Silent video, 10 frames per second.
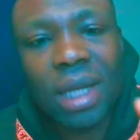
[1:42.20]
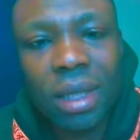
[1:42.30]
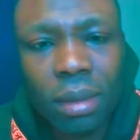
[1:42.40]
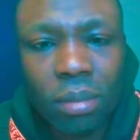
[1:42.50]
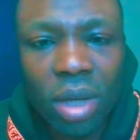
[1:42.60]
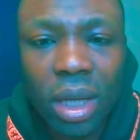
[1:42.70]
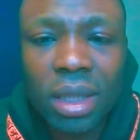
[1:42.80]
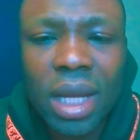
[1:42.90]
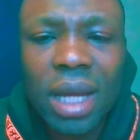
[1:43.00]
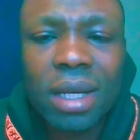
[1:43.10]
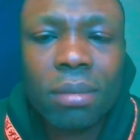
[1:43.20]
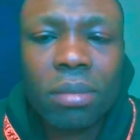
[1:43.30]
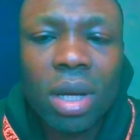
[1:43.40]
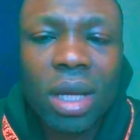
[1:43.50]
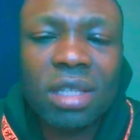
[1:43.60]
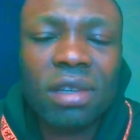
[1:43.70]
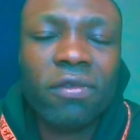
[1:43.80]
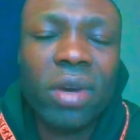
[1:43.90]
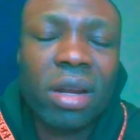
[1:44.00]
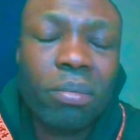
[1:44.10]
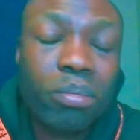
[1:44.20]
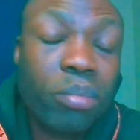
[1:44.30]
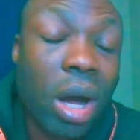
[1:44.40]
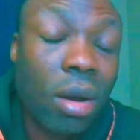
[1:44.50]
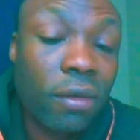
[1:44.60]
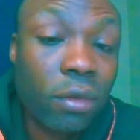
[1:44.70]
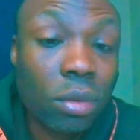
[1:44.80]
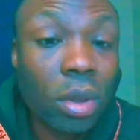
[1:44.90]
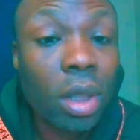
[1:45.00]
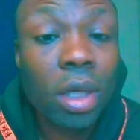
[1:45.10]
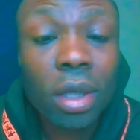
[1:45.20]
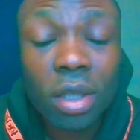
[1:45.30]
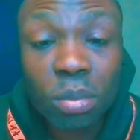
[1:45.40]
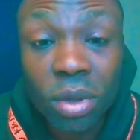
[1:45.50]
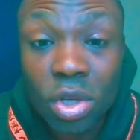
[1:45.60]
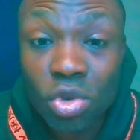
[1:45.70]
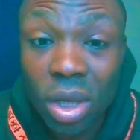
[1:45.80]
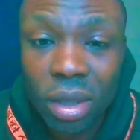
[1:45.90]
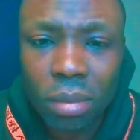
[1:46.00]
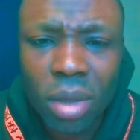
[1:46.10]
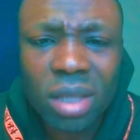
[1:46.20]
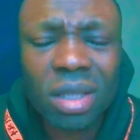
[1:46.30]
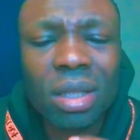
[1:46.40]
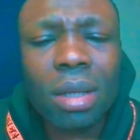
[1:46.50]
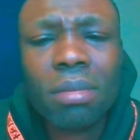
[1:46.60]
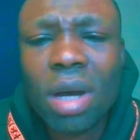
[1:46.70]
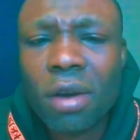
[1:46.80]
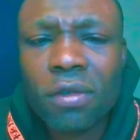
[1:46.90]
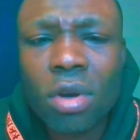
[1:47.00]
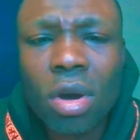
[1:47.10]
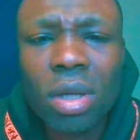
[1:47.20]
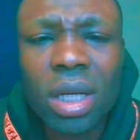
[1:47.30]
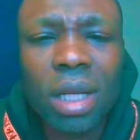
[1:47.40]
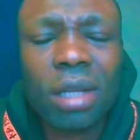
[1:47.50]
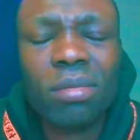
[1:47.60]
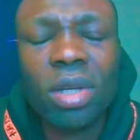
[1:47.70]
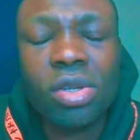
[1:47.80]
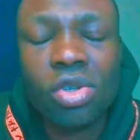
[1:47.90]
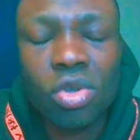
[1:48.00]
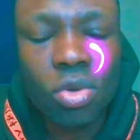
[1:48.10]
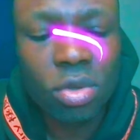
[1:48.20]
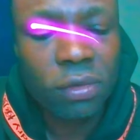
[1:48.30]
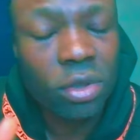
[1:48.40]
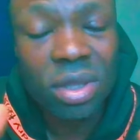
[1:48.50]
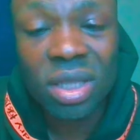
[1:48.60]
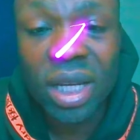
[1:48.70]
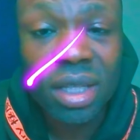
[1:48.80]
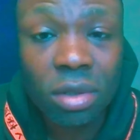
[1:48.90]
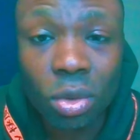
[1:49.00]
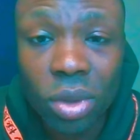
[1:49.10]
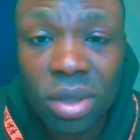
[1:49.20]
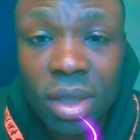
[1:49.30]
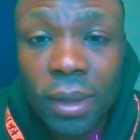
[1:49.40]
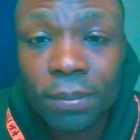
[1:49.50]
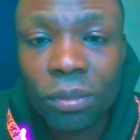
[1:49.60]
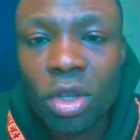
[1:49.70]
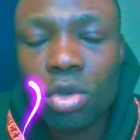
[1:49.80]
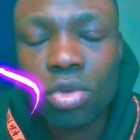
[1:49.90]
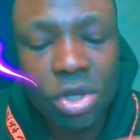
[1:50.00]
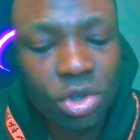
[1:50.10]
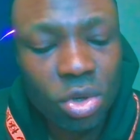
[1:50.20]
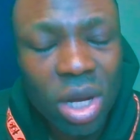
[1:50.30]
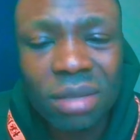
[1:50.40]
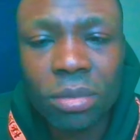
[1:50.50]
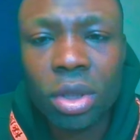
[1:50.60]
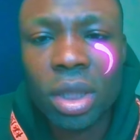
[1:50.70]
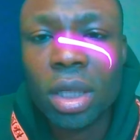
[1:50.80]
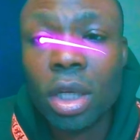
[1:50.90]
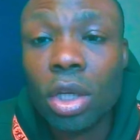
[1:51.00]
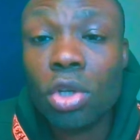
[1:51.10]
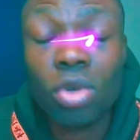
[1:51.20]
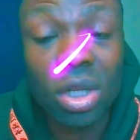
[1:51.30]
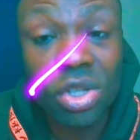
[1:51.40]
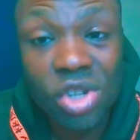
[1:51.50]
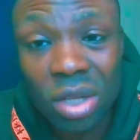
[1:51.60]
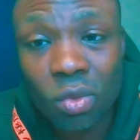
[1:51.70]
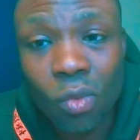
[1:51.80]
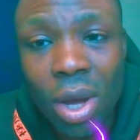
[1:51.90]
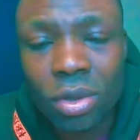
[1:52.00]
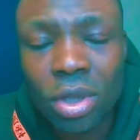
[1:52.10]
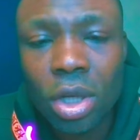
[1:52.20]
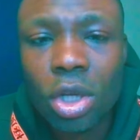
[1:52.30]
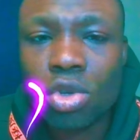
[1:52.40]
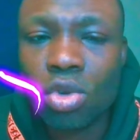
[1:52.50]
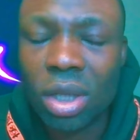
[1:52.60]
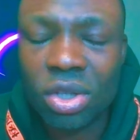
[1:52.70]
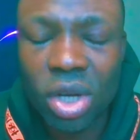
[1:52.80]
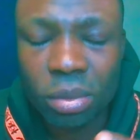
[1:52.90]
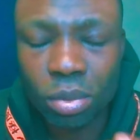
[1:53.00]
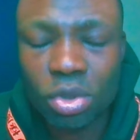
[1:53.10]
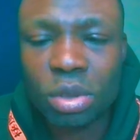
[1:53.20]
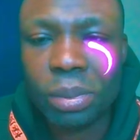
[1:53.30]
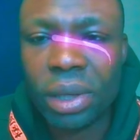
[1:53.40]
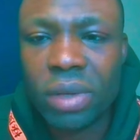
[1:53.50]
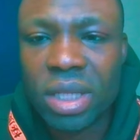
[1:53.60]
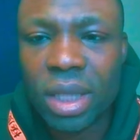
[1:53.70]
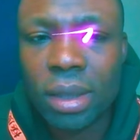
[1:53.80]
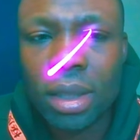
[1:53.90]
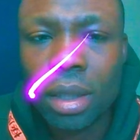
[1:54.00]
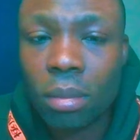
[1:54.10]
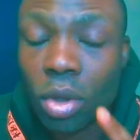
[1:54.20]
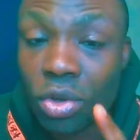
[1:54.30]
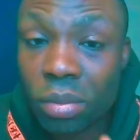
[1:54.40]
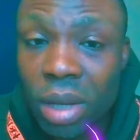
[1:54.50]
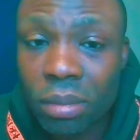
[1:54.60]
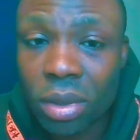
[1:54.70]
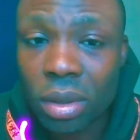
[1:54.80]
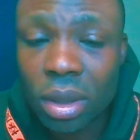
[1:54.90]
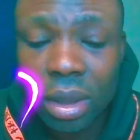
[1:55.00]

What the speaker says: our number. That number is a very powerful spiritual number. It's the number of God that has been used for centuries to attract money, to attract wealth, to attract prosperity. But remember,